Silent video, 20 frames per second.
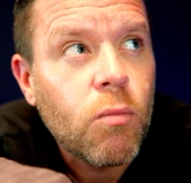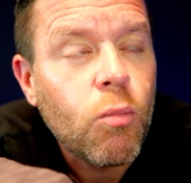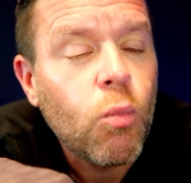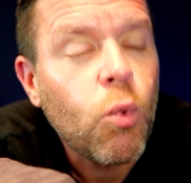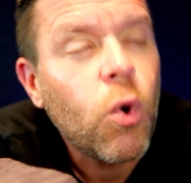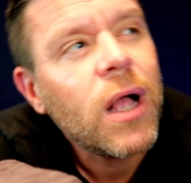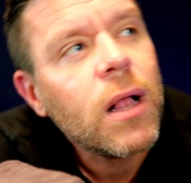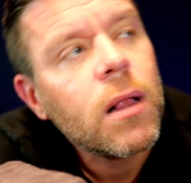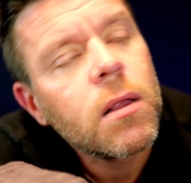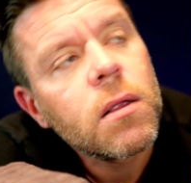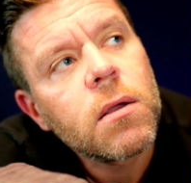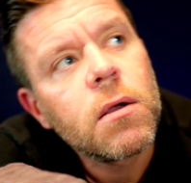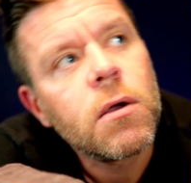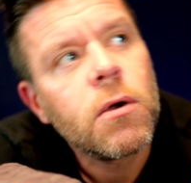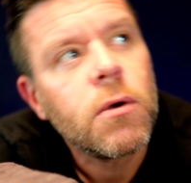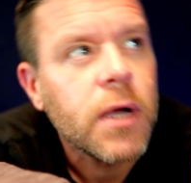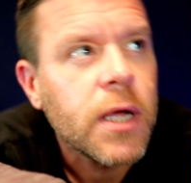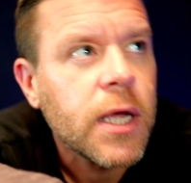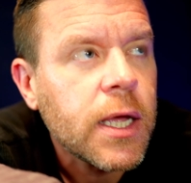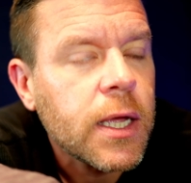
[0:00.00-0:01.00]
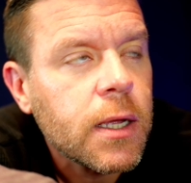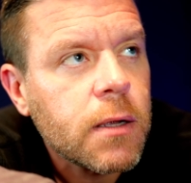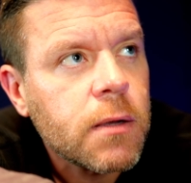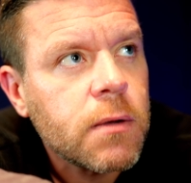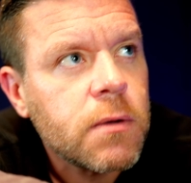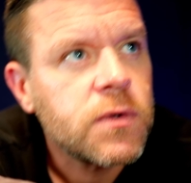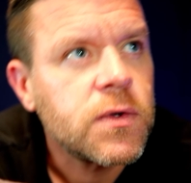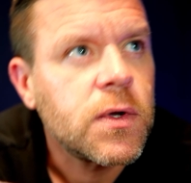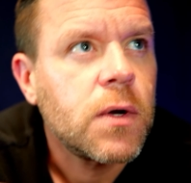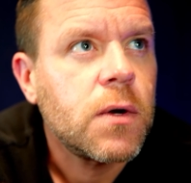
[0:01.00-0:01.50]
Well, okay,
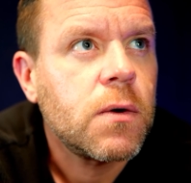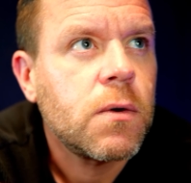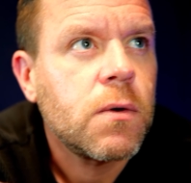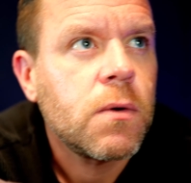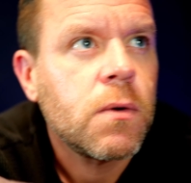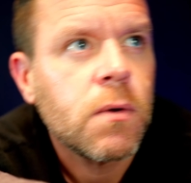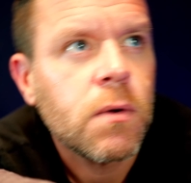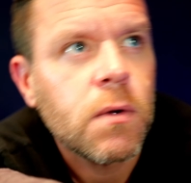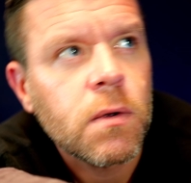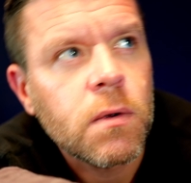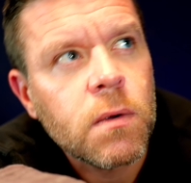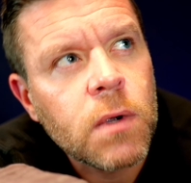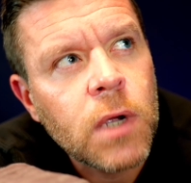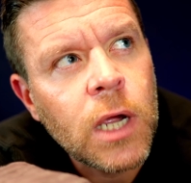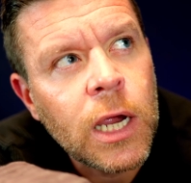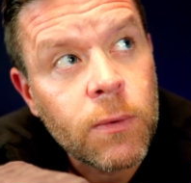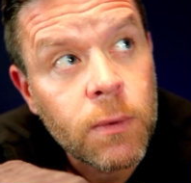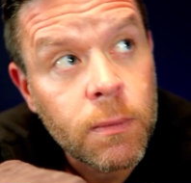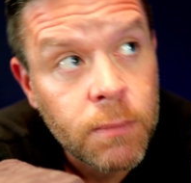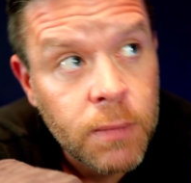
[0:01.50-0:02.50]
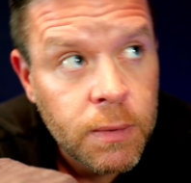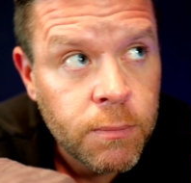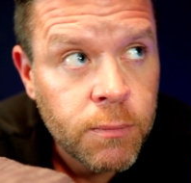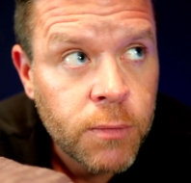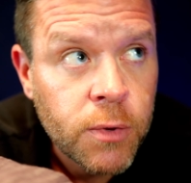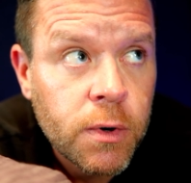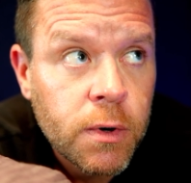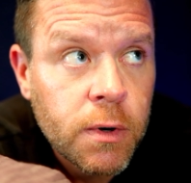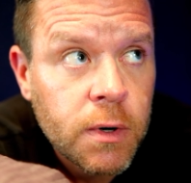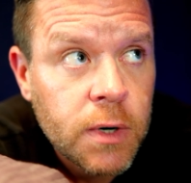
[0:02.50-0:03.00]
so I
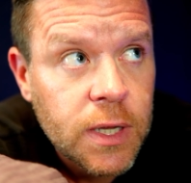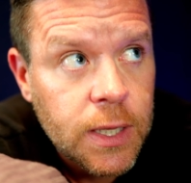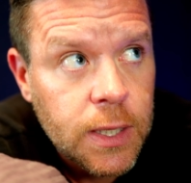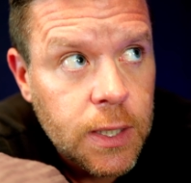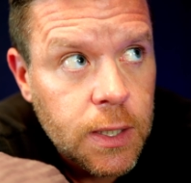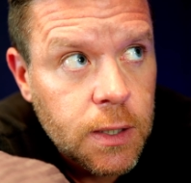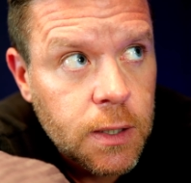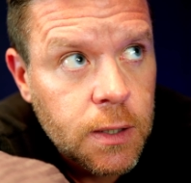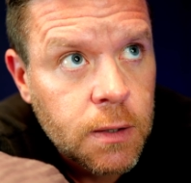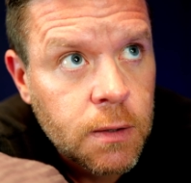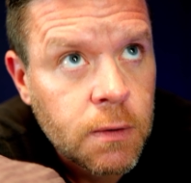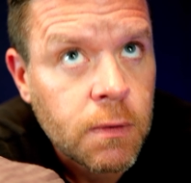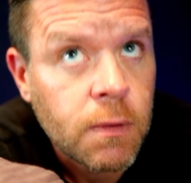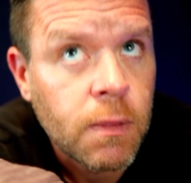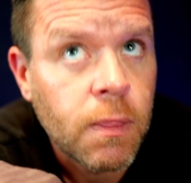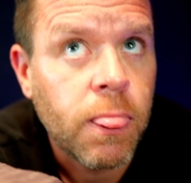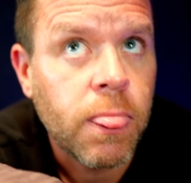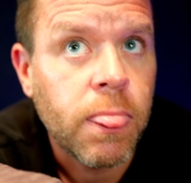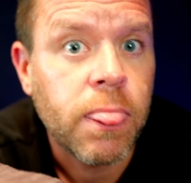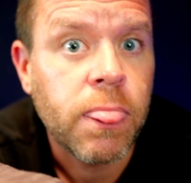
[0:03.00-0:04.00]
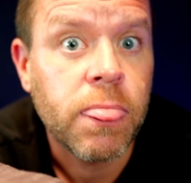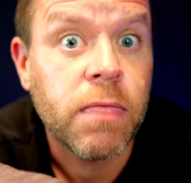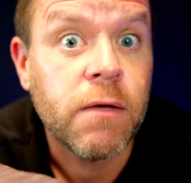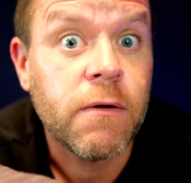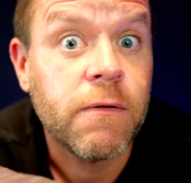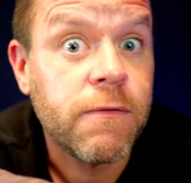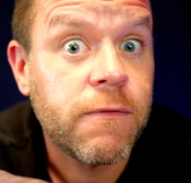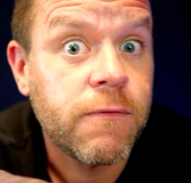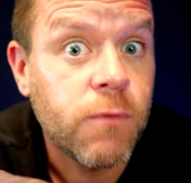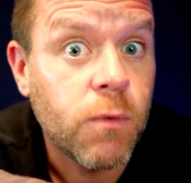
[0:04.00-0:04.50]
remember in the
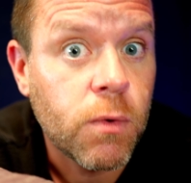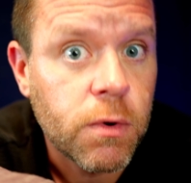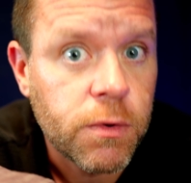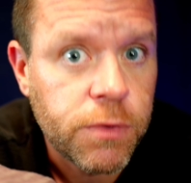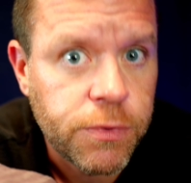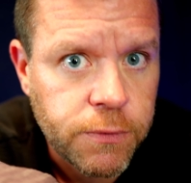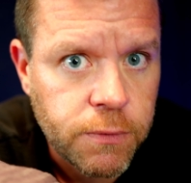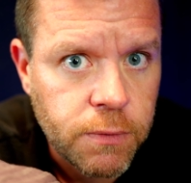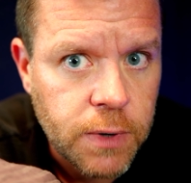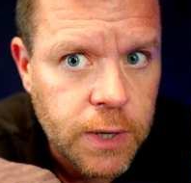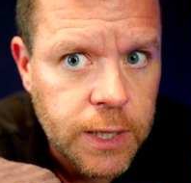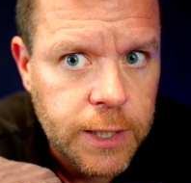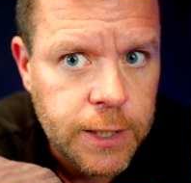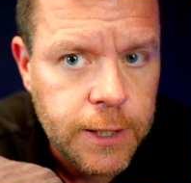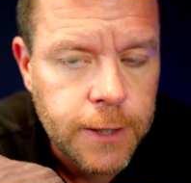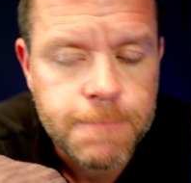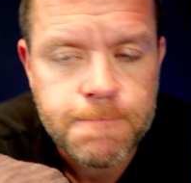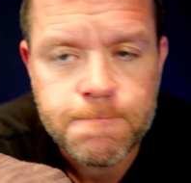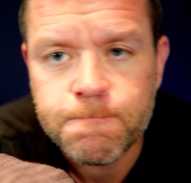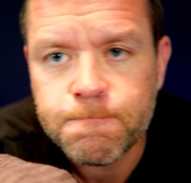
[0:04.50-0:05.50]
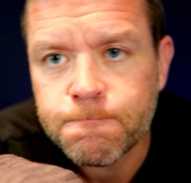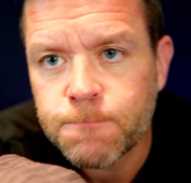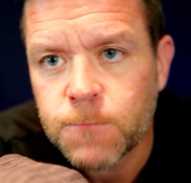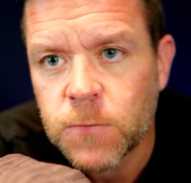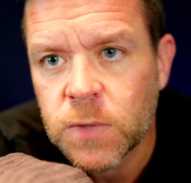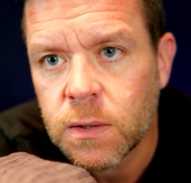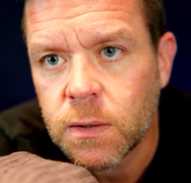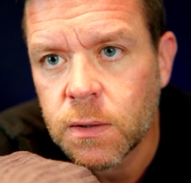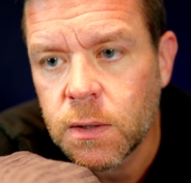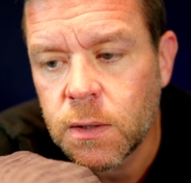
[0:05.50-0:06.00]
fourth grade,
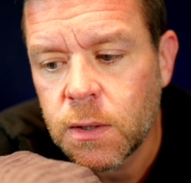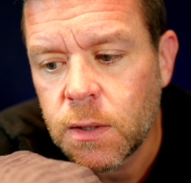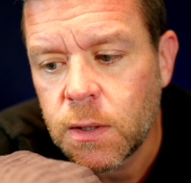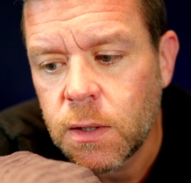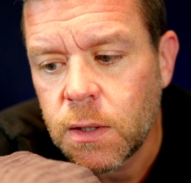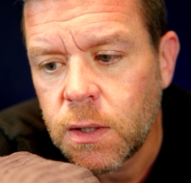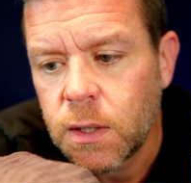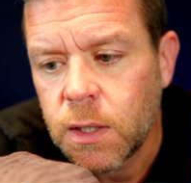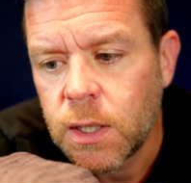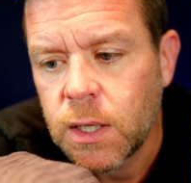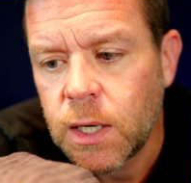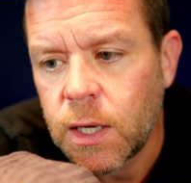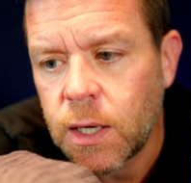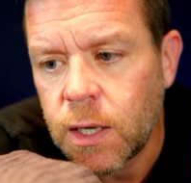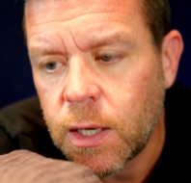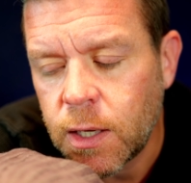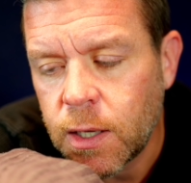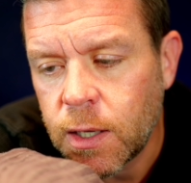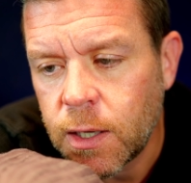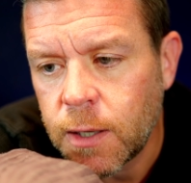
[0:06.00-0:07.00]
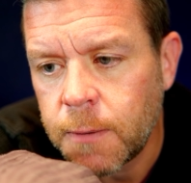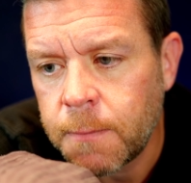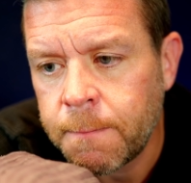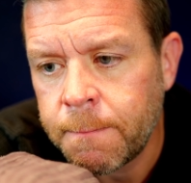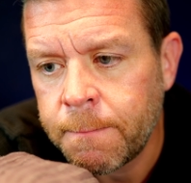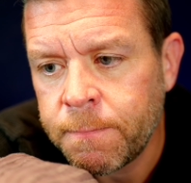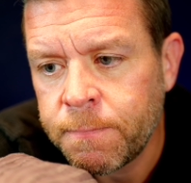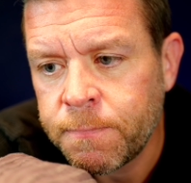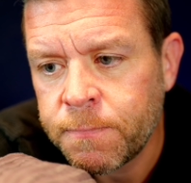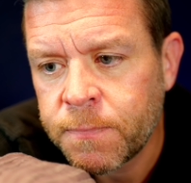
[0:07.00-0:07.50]

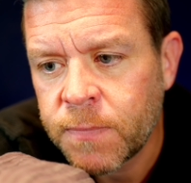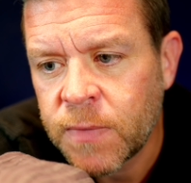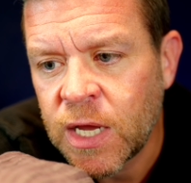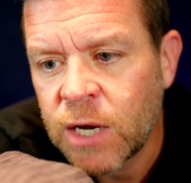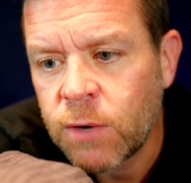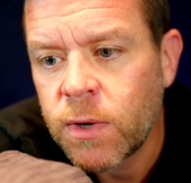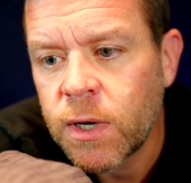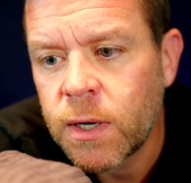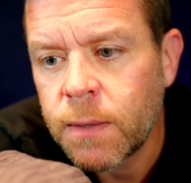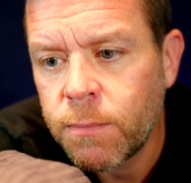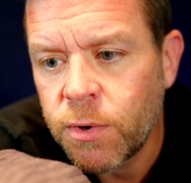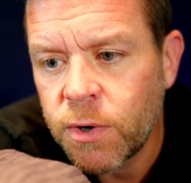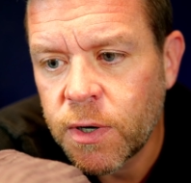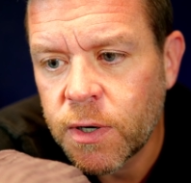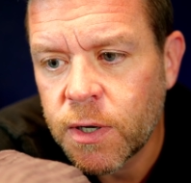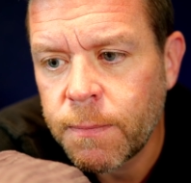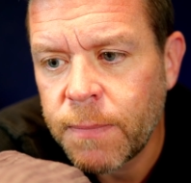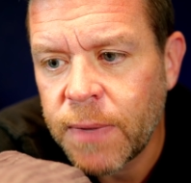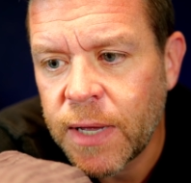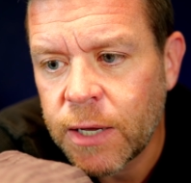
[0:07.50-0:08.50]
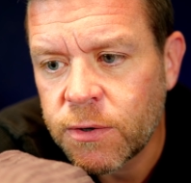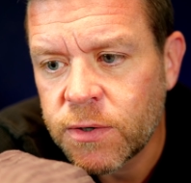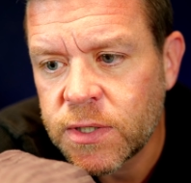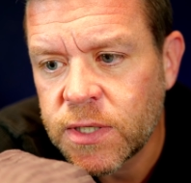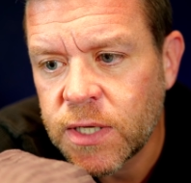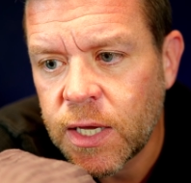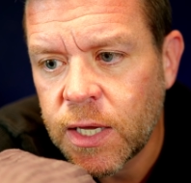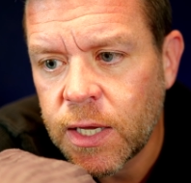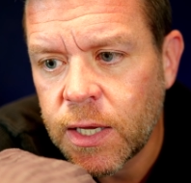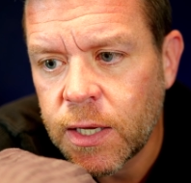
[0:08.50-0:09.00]
um, I read a book about
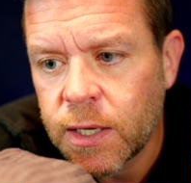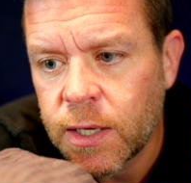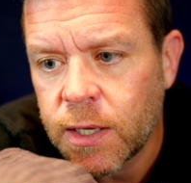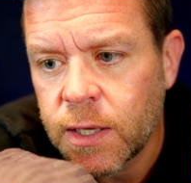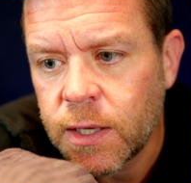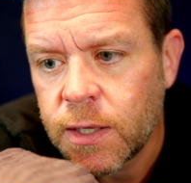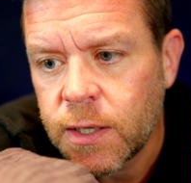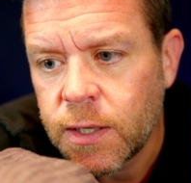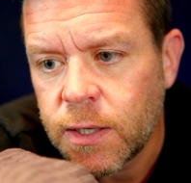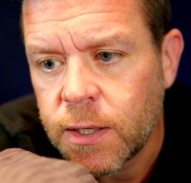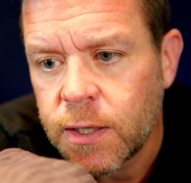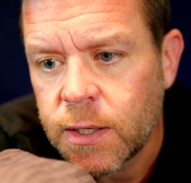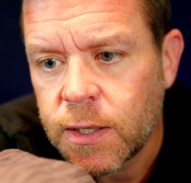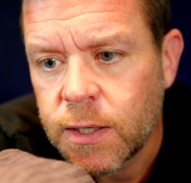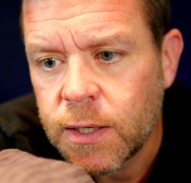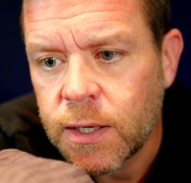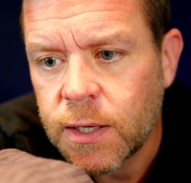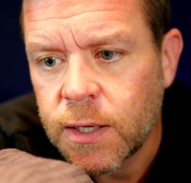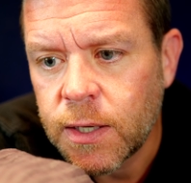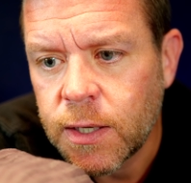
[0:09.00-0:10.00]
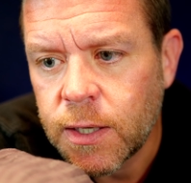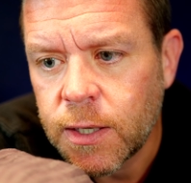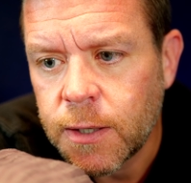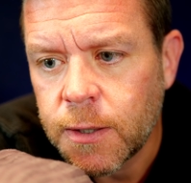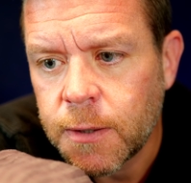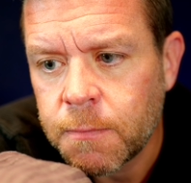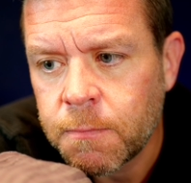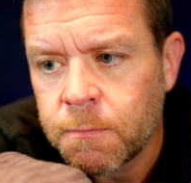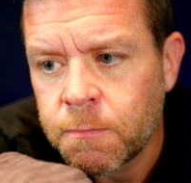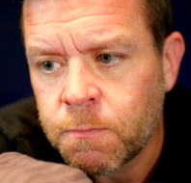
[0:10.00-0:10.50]
uh,
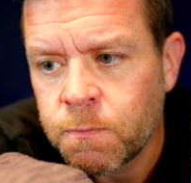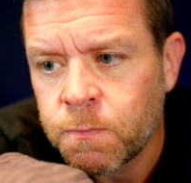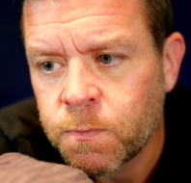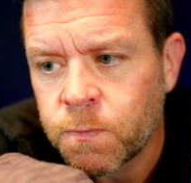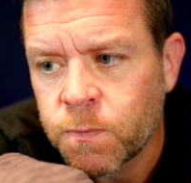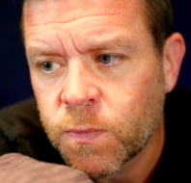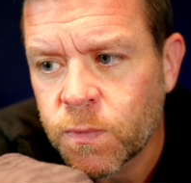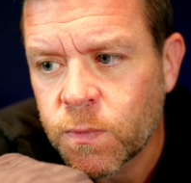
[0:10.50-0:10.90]
um,